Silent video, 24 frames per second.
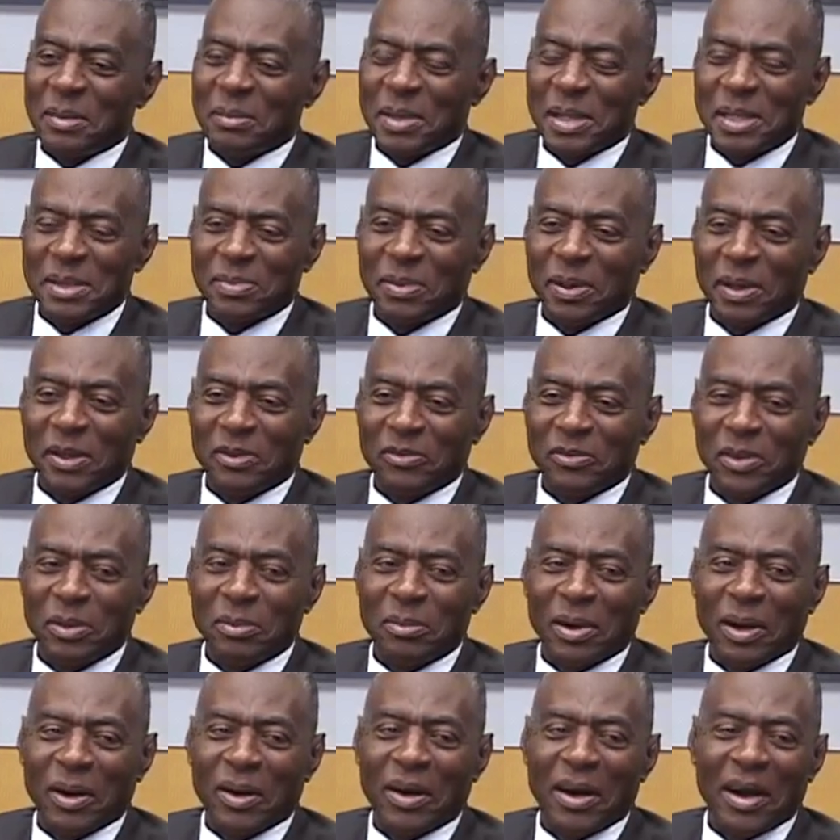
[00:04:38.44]
baseball, and
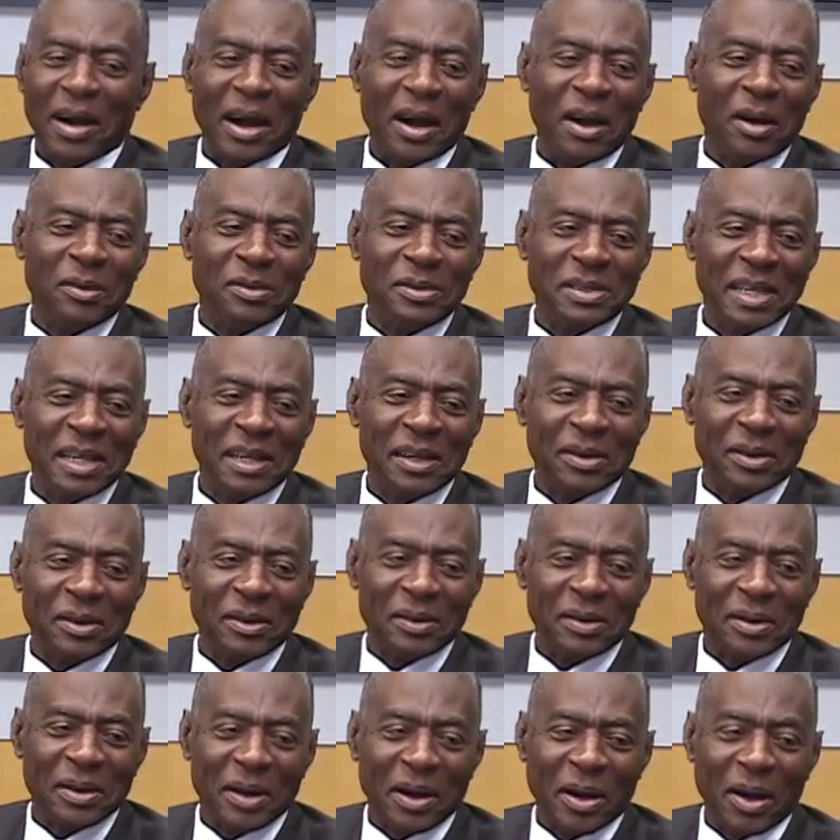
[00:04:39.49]
football all day
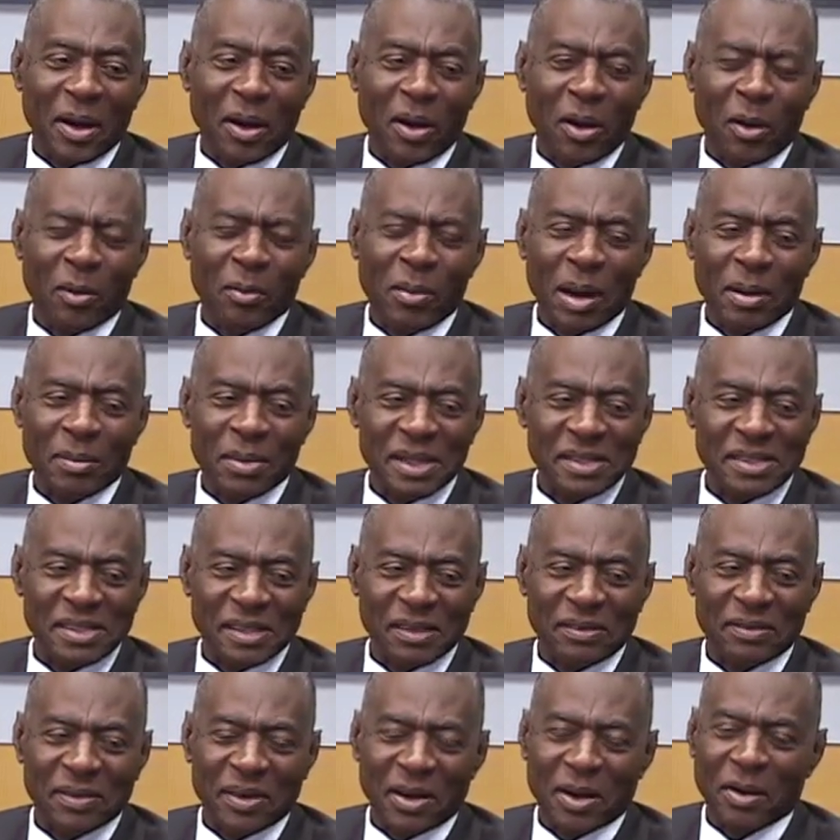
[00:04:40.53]
long, all by
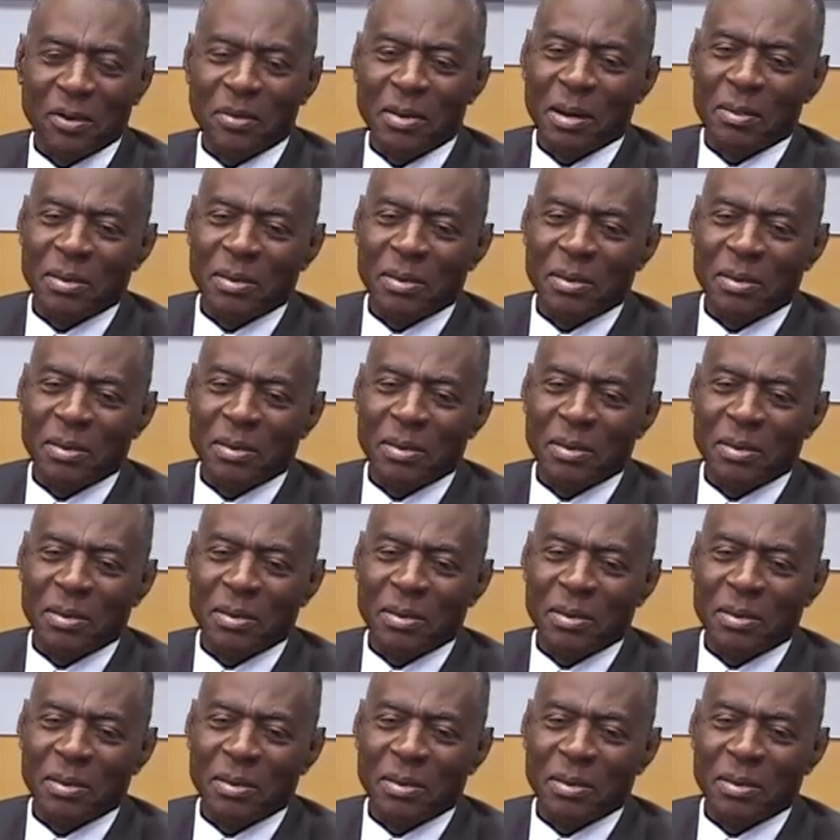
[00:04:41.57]
myself. While